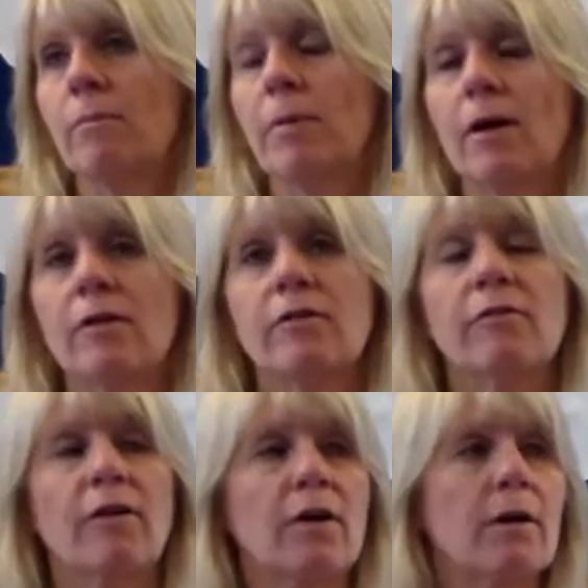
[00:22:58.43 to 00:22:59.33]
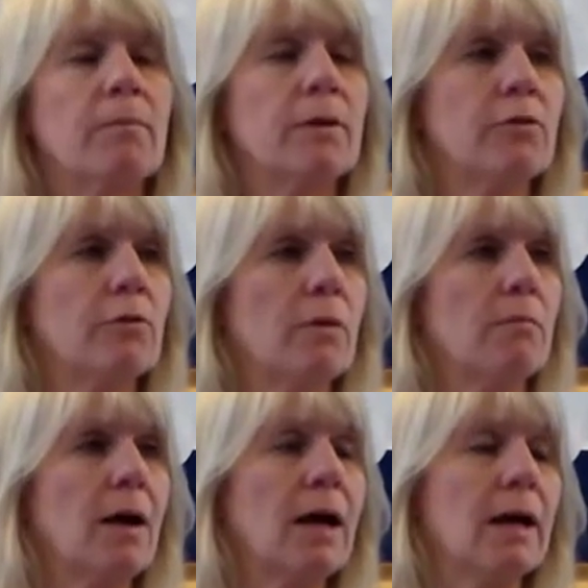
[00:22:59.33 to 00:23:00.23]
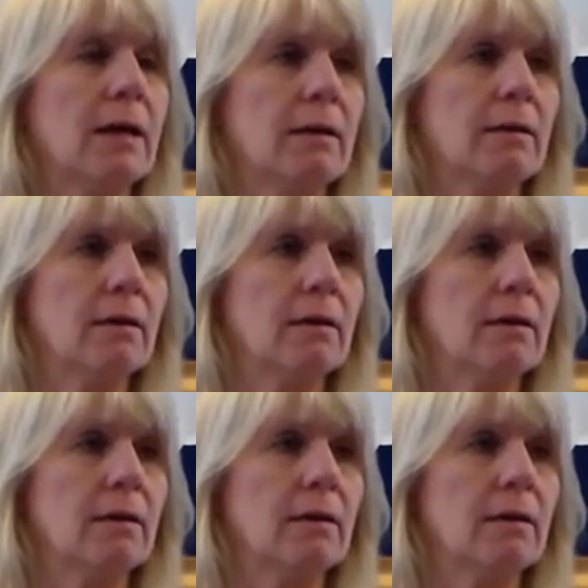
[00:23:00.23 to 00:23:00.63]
part of our habitual mind.